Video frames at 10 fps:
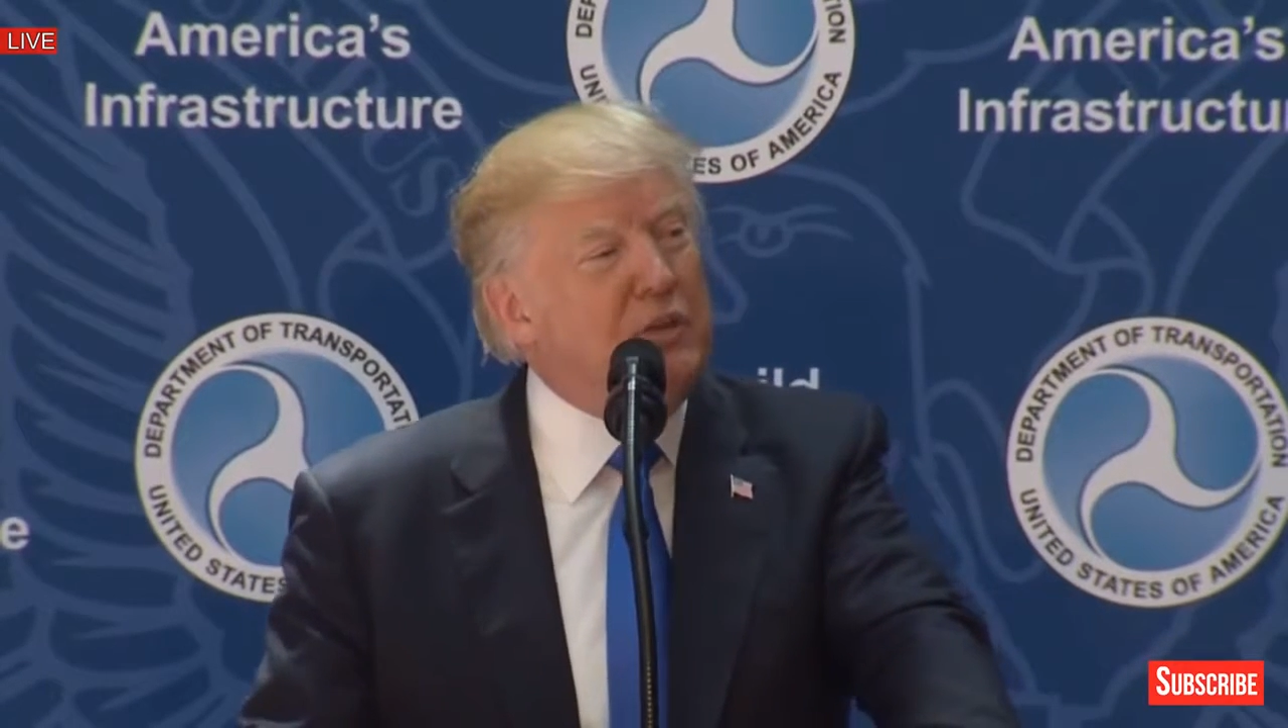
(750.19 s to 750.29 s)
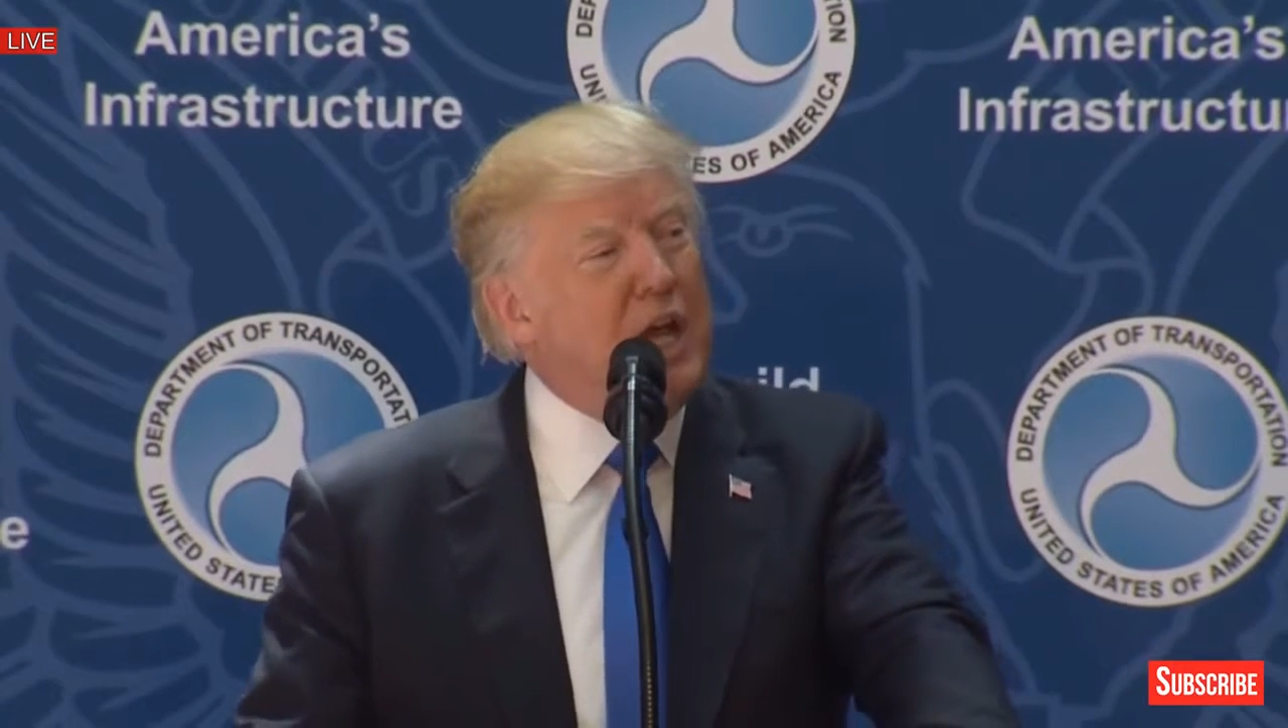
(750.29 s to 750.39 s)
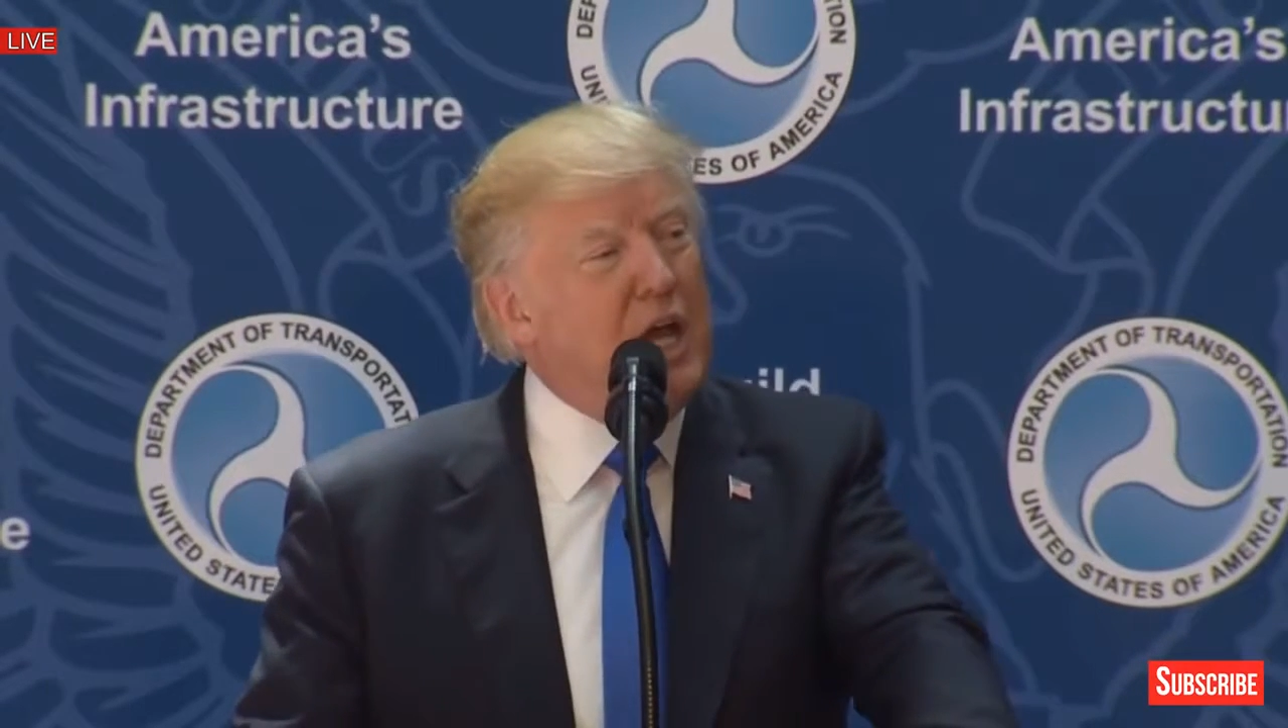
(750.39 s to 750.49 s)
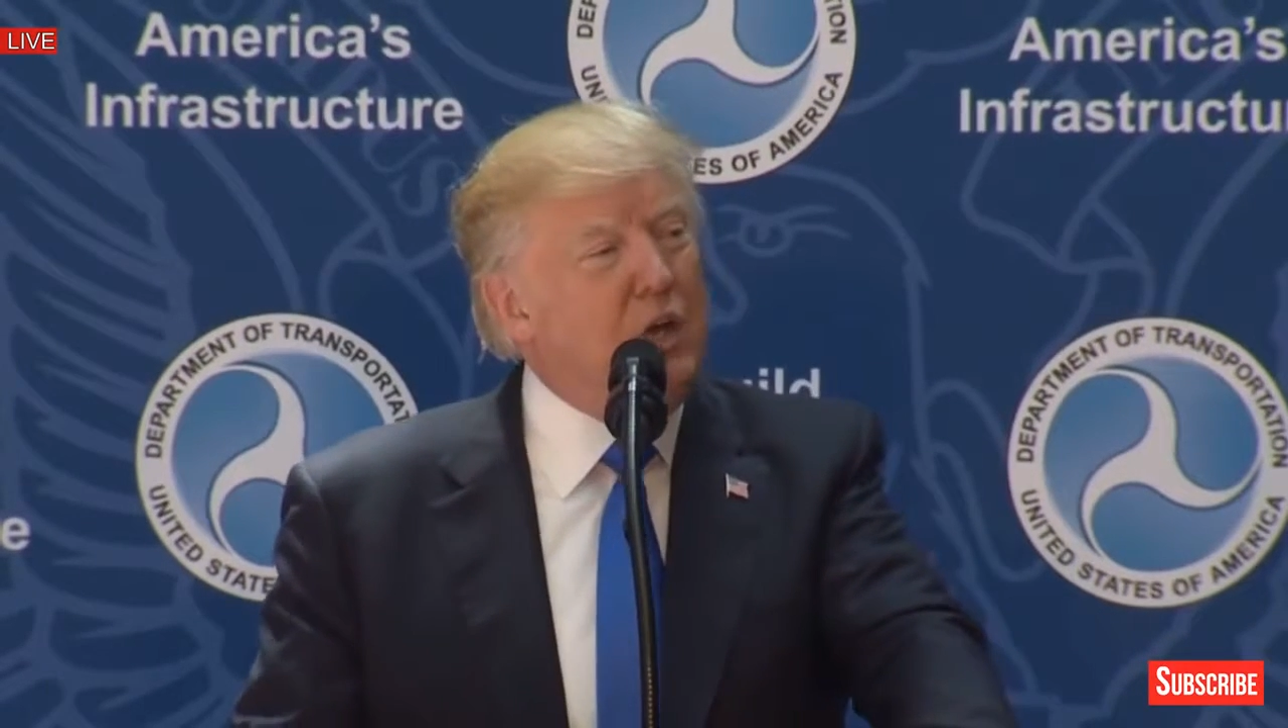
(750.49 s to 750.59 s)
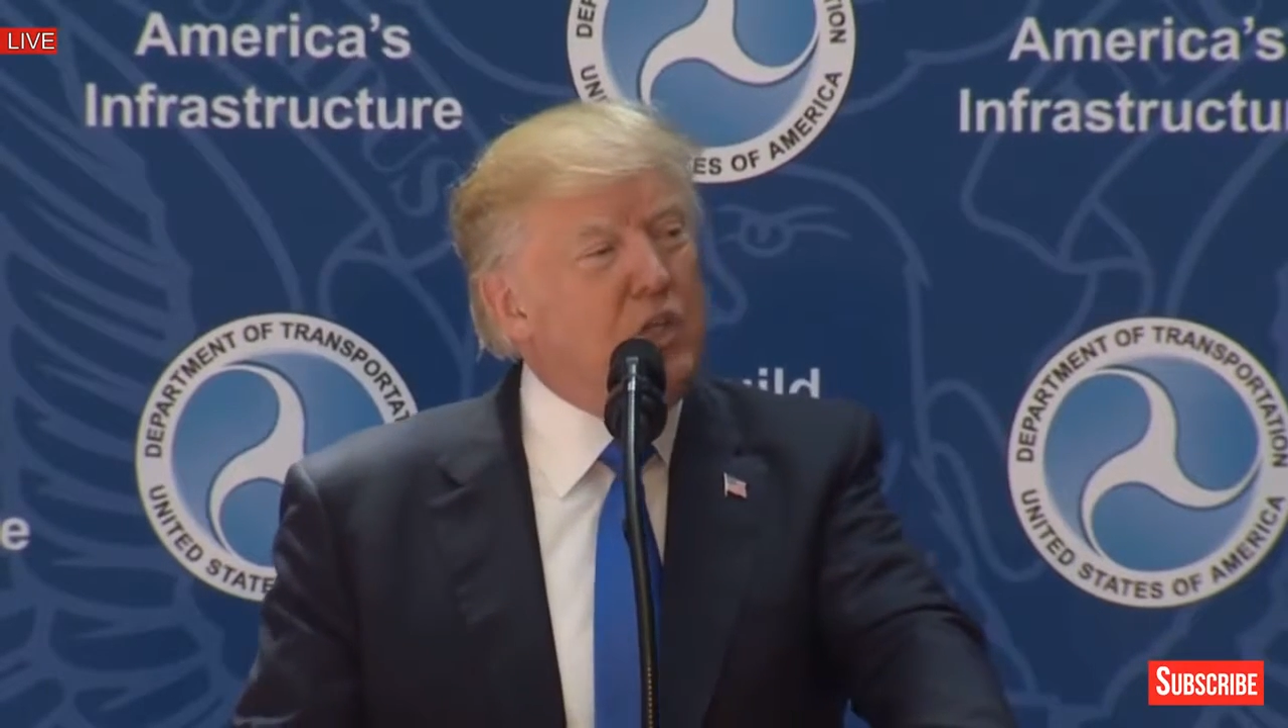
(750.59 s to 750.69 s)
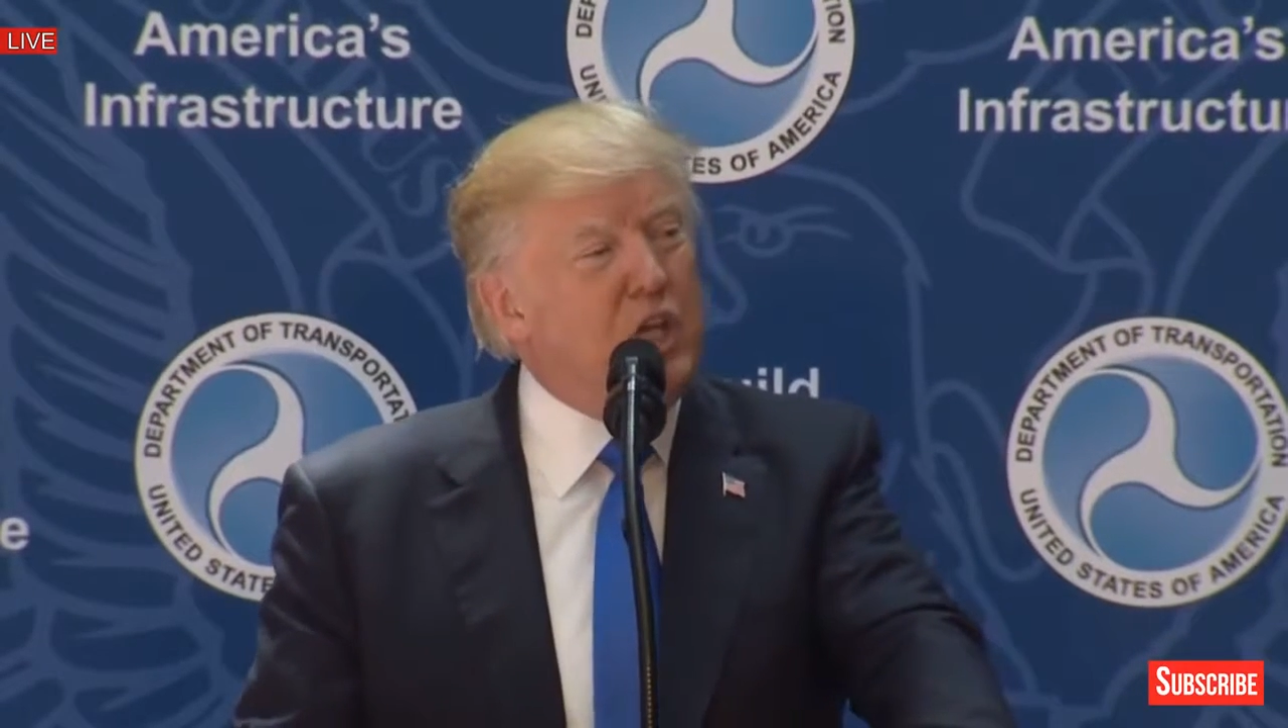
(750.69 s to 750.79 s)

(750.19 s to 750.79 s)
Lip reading: dollars